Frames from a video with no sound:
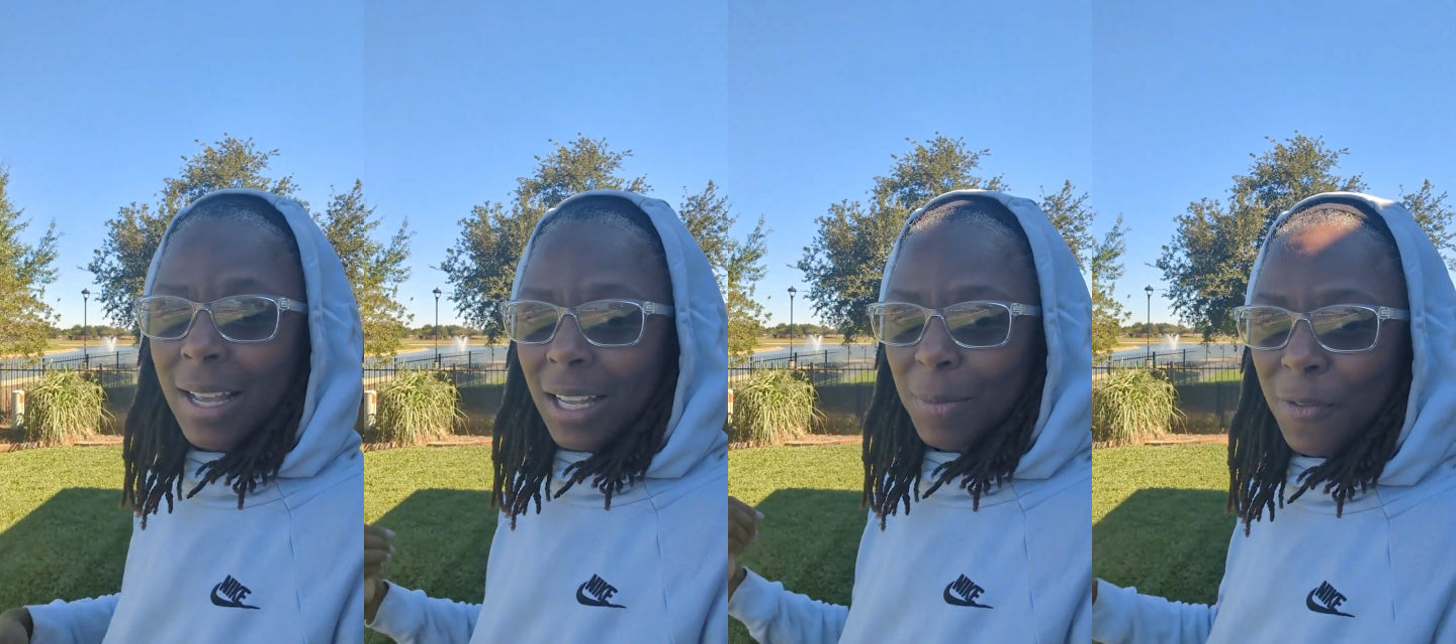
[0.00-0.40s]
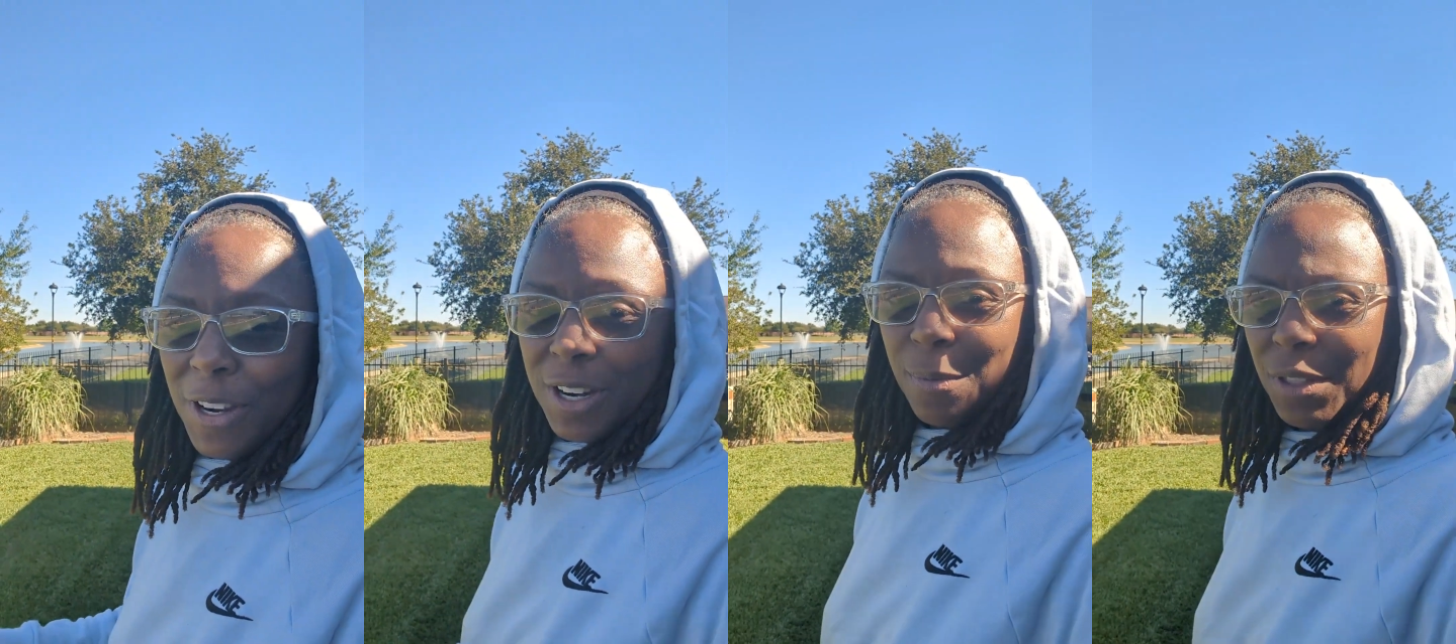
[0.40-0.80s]
come over
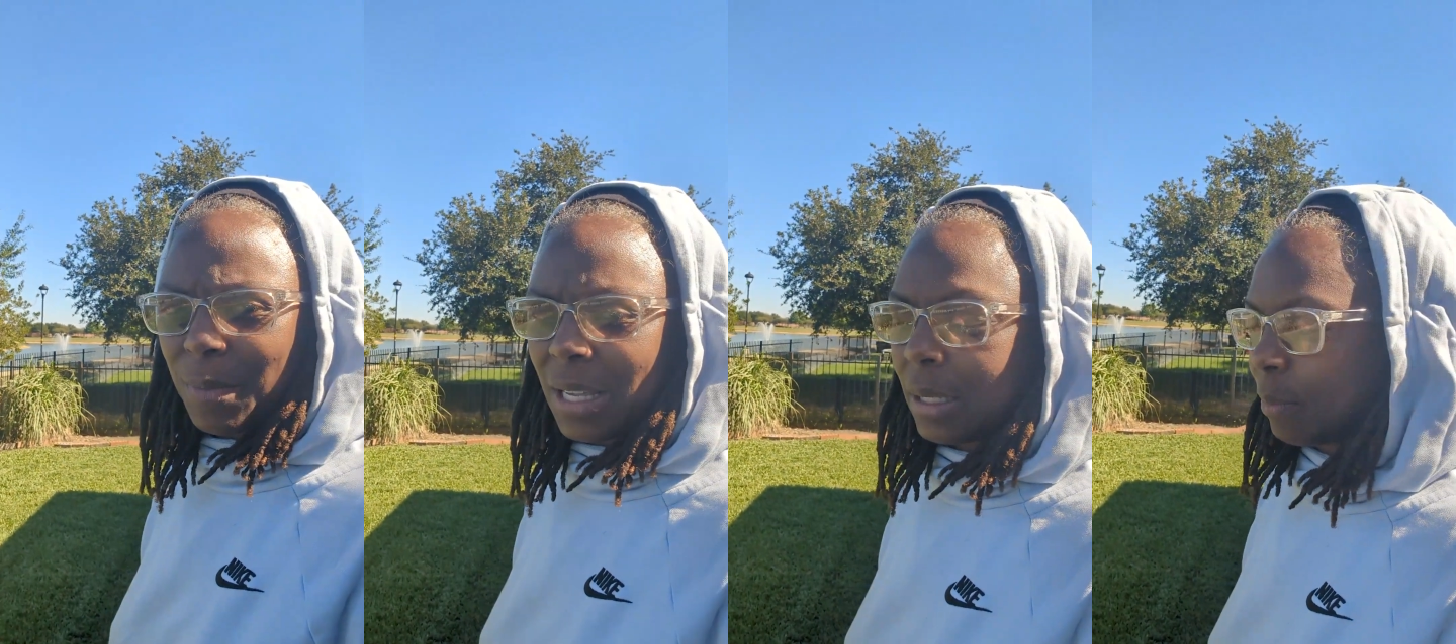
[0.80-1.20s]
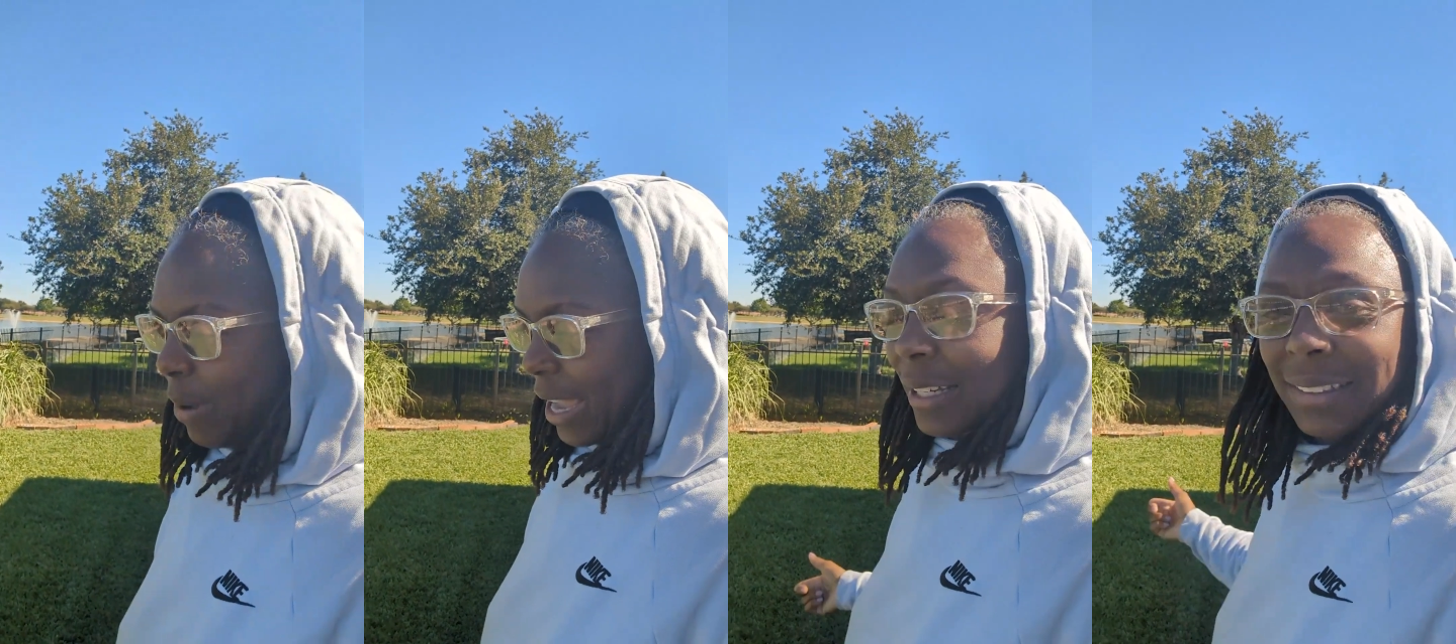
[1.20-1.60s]
here with me
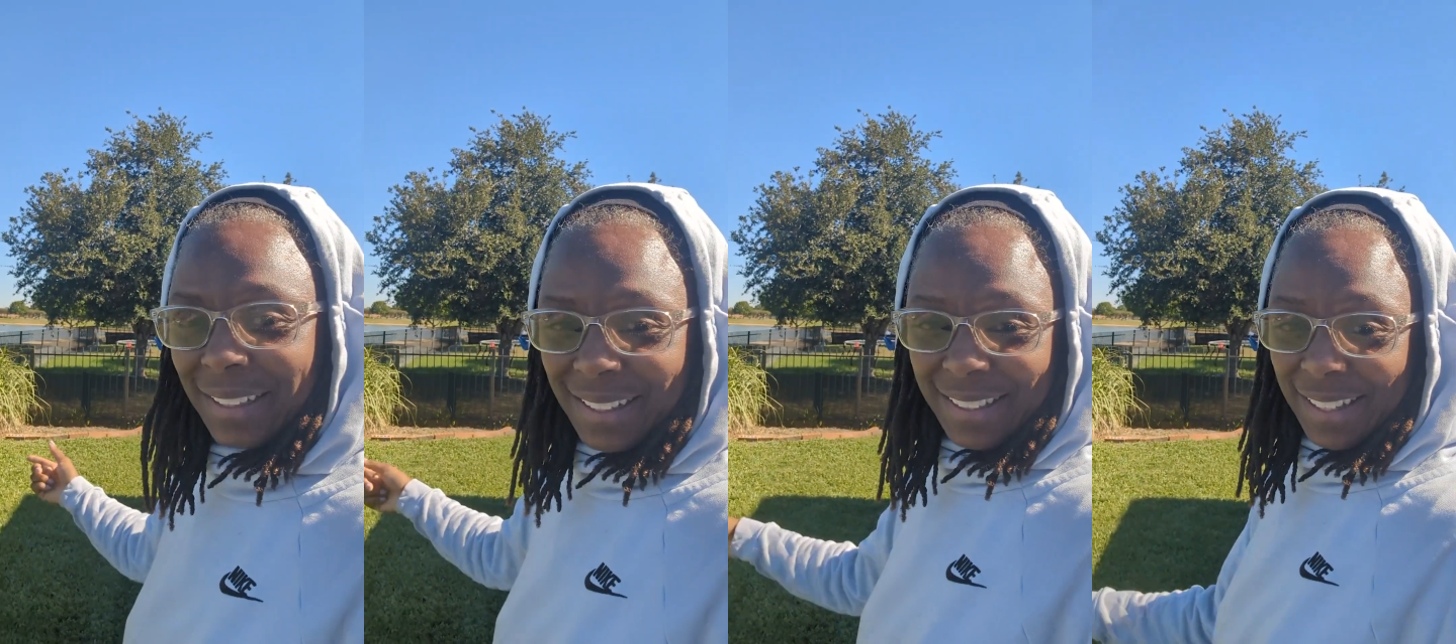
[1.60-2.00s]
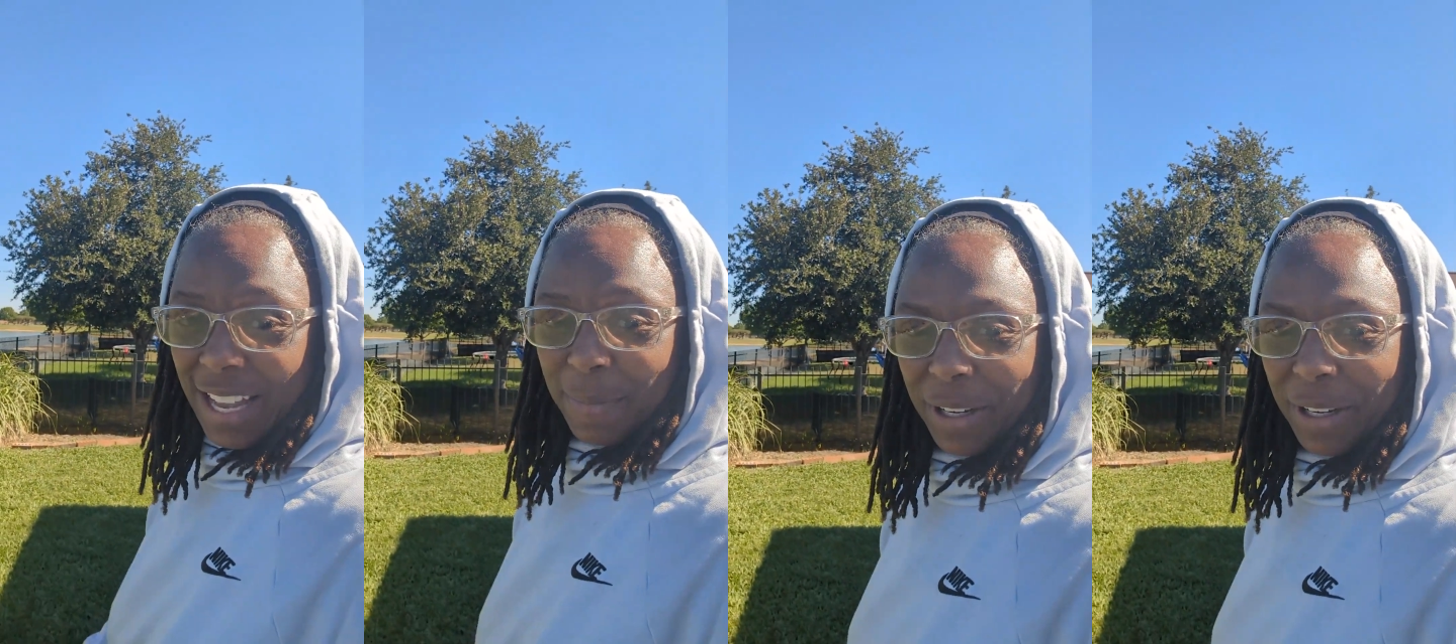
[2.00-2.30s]
back to this same